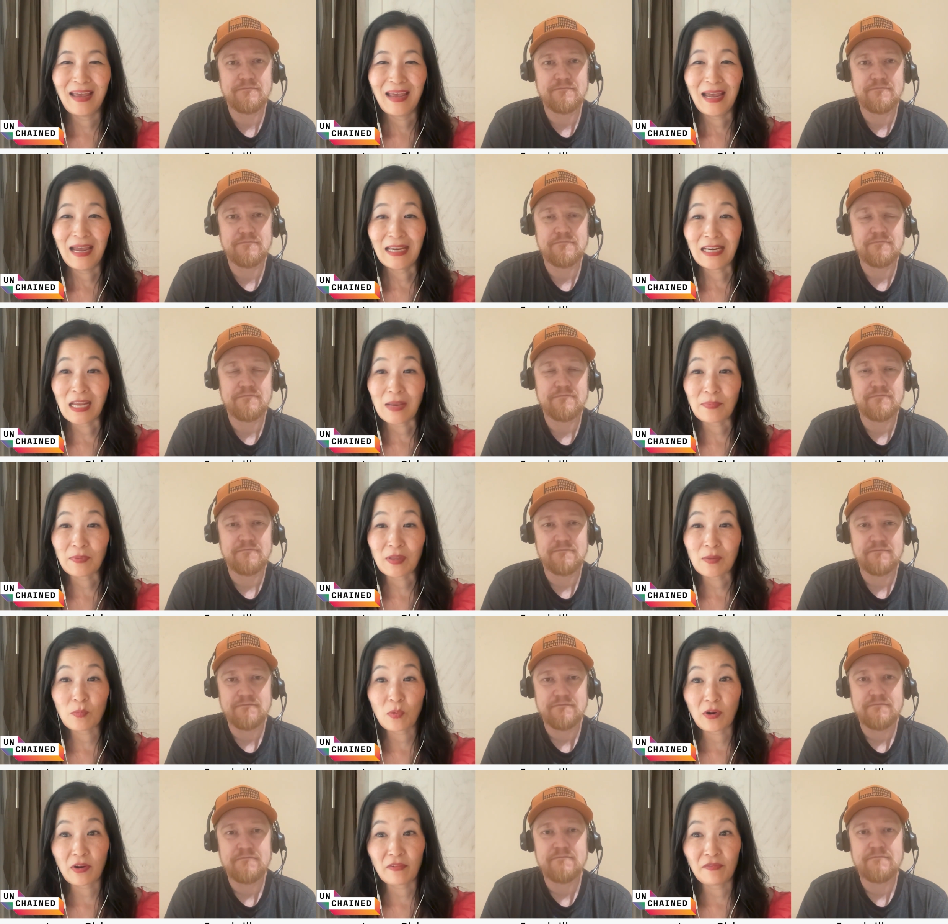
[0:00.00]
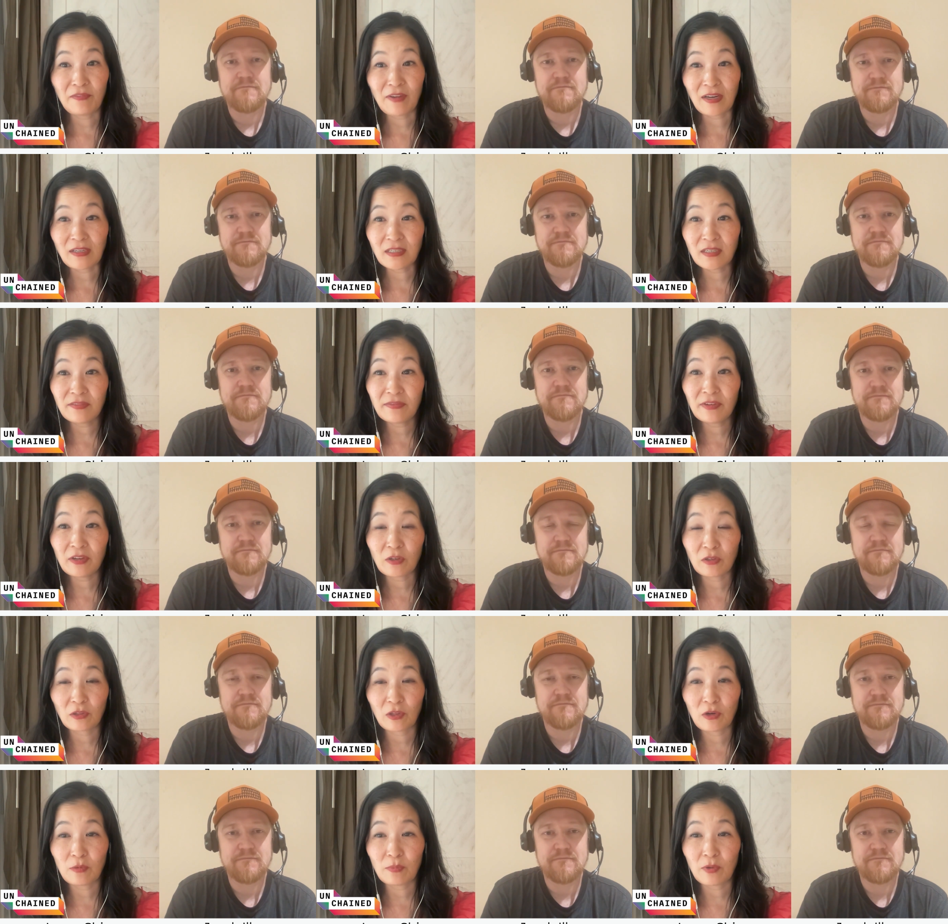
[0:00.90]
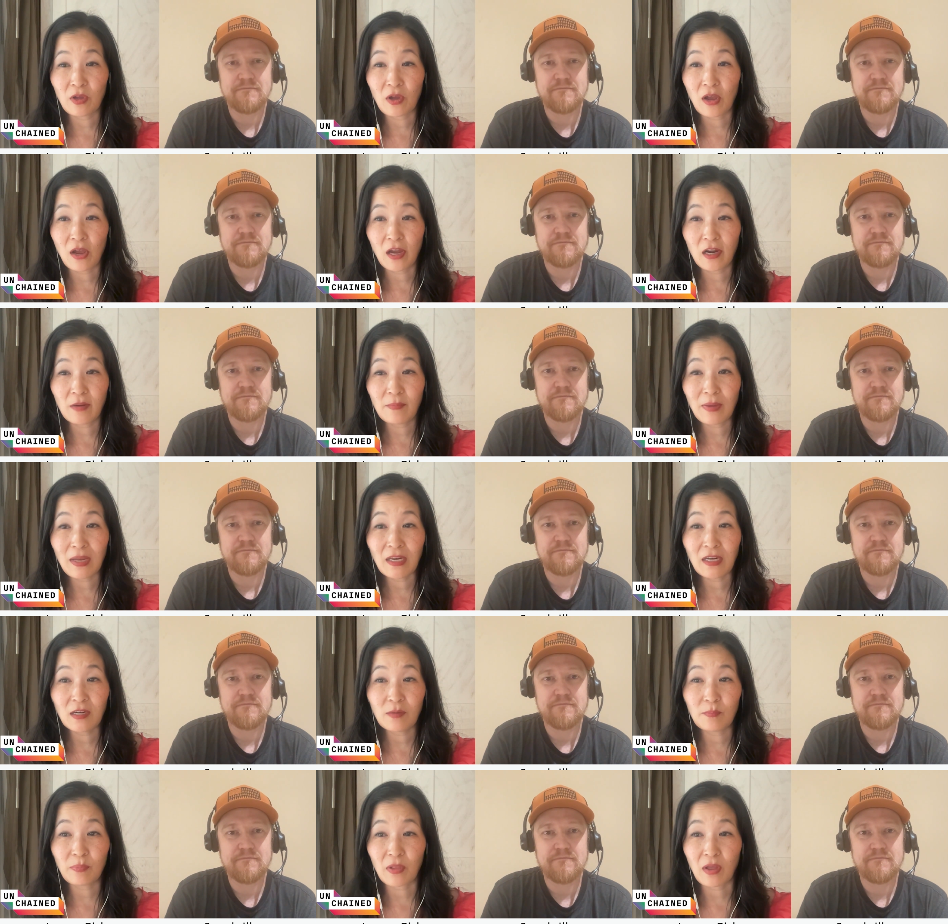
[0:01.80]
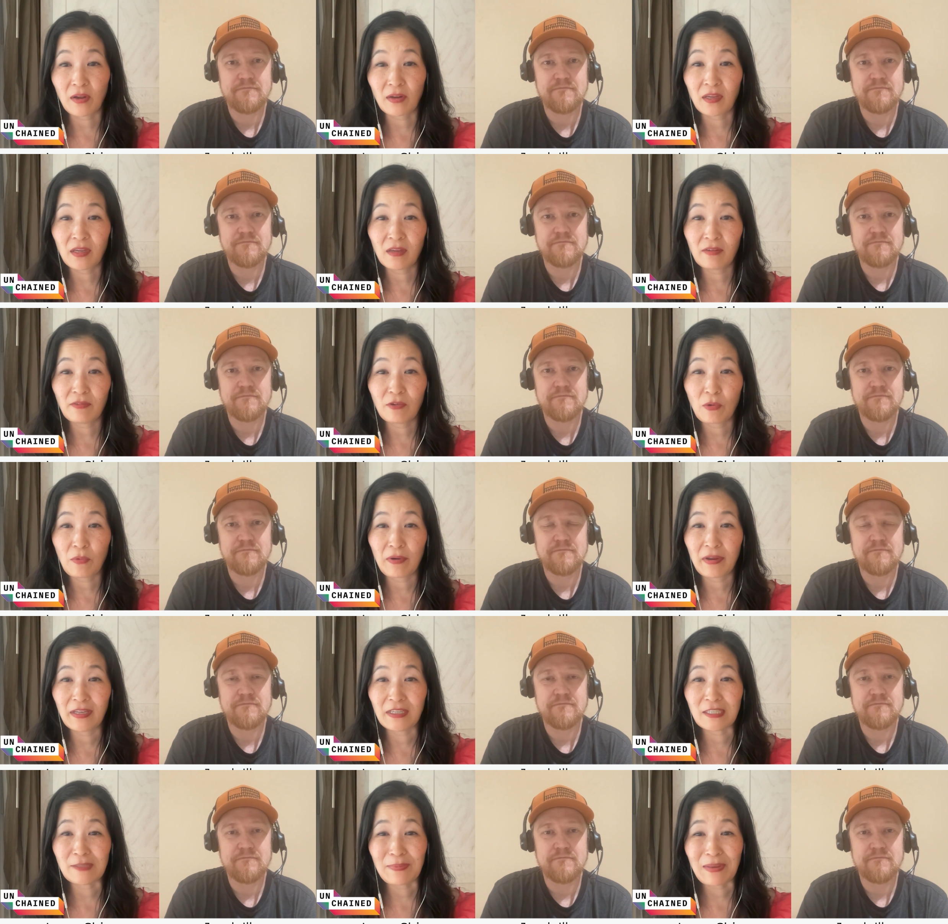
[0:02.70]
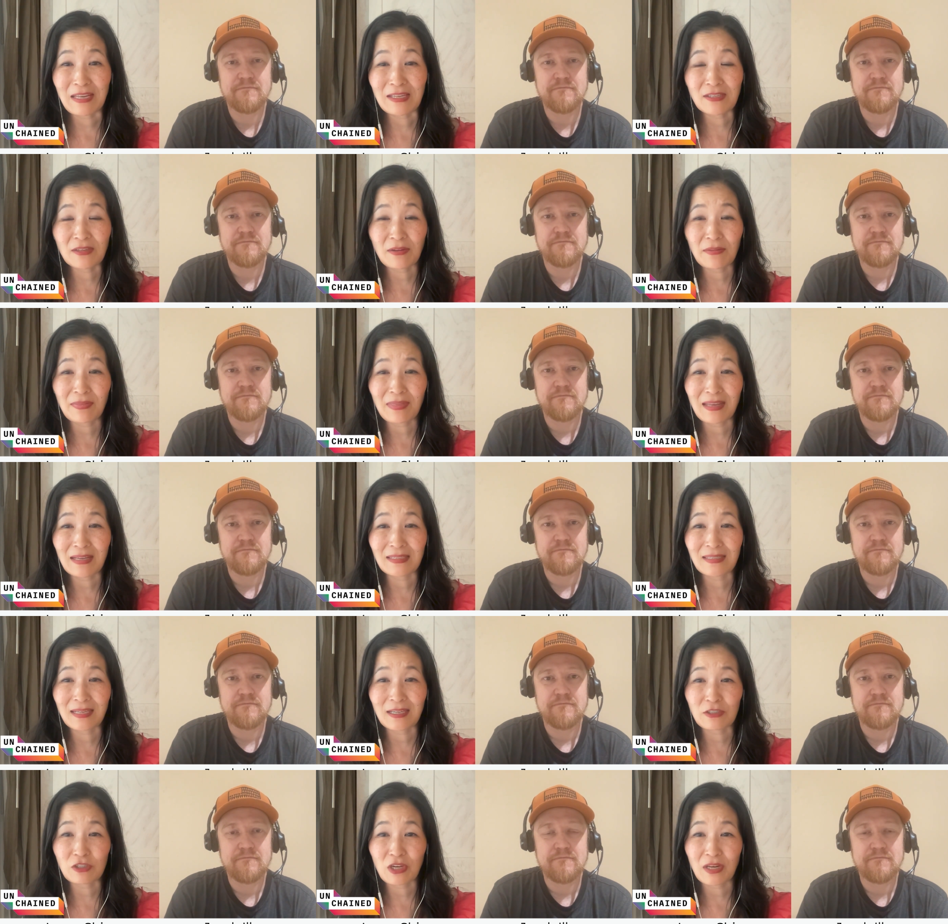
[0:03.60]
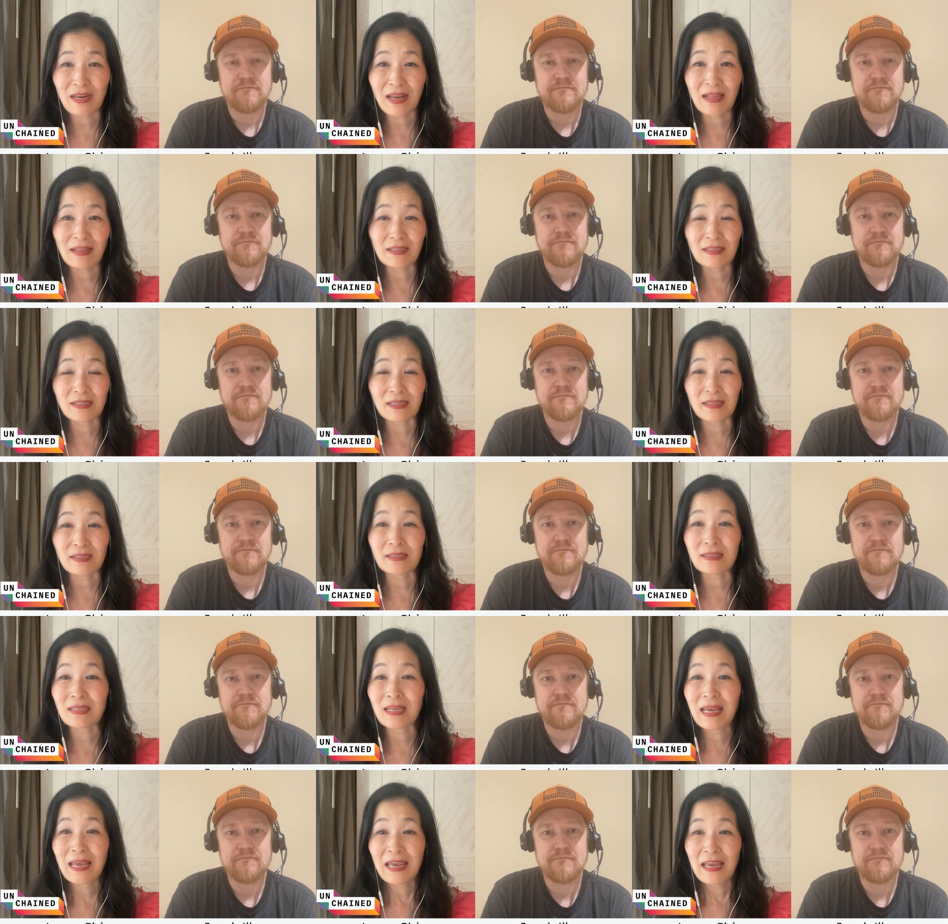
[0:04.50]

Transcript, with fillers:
Speaker 1: Enabling more effective, global, automated blocking of coins based on things like Chainalysis